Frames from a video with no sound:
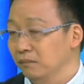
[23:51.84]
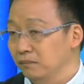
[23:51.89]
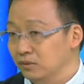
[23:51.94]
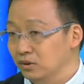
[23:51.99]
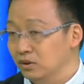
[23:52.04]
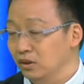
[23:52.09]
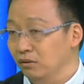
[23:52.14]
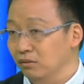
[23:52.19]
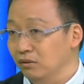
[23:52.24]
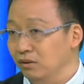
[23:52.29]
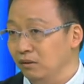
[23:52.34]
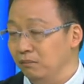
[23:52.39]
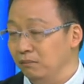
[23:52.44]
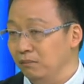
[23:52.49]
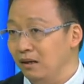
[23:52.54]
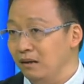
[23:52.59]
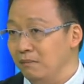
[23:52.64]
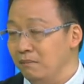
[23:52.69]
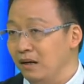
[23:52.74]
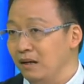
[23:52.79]
So
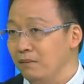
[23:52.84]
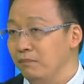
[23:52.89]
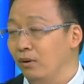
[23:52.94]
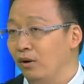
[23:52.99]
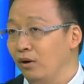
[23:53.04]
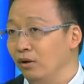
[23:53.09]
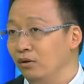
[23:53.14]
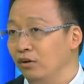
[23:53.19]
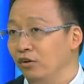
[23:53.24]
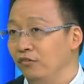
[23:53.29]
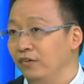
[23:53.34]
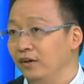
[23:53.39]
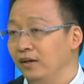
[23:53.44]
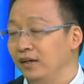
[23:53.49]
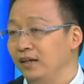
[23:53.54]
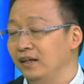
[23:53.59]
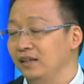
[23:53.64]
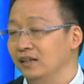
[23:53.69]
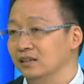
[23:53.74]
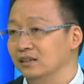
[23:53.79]
my point over
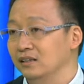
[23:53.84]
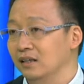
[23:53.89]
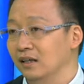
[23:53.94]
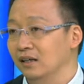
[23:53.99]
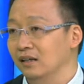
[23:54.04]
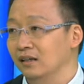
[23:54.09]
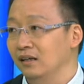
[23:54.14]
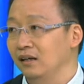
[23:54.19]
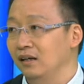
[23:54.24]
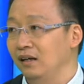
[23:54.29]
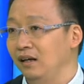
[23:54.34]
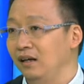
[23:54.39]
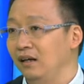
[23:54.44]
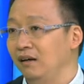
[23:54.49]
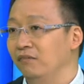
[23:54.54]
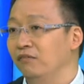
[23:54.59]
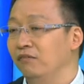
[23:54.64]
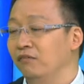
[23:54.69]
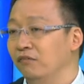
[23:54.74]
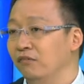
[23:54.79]
here is that
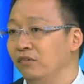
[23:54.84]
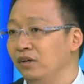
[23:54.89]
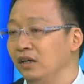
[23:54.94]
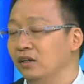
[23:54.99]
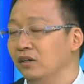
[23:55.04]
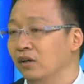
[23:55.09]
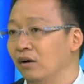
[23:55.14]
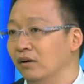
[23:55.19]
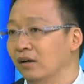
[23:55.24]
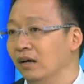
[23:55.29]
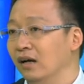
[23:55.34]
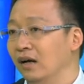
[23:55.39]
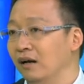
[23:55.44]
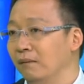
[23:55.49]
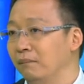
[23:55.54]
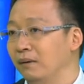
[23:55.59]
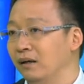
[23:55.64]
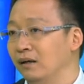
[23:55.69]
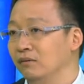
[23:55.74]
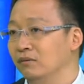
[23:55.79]
if we're talking
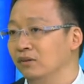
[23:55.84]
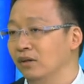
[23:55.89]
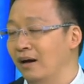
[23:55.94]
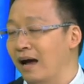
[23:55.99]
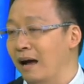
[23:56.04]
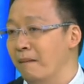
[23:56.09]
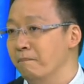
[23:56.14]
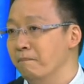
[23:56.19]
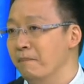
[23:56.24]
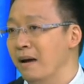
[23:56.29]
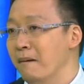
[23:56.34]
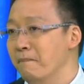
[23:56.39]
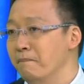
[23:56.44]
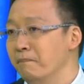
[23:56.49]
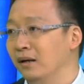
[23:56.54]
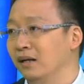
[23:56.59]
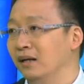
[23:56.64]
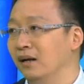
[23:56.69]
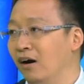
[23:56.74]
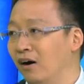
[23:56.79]
about the
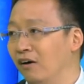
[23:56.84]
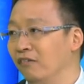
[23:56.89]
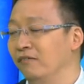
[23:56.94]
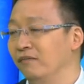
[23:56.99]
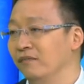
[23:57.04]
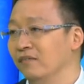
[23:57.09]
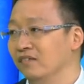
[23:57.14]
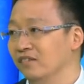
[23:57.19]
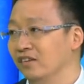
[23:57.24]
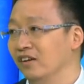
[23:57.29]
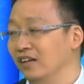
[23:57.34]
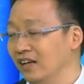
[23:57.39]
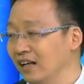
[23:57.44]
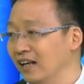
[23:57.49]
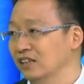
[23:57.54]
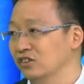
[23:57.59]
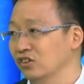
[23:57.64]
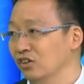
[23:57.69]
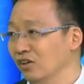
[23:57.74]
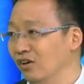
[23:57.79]
amendment of the
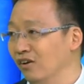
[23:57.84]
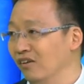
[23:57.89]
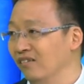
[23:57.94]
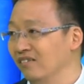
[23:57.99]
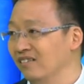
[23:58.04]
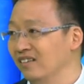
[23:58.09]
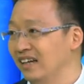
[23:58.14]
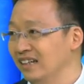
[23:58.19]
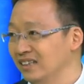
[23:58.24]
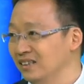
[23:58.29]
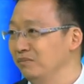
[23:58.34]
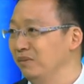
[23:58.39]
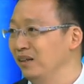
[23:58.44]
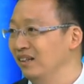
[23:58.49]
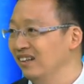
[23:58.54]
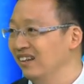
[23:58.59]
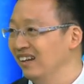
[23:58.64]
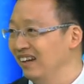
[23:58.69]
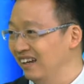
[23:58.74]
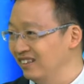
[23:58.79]
election law, that
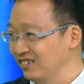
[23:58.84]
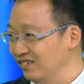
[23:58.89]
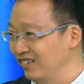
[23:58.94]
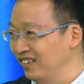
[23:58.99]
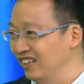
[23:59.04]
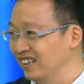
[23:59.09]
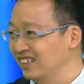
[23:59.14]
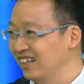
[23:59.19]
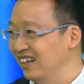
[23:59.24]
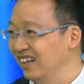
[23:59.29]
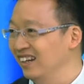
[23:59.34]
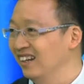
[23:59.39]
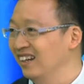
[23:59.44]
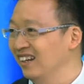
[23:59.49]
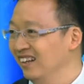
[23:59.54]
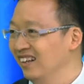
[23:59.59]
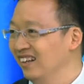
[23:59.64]
means, as what you say,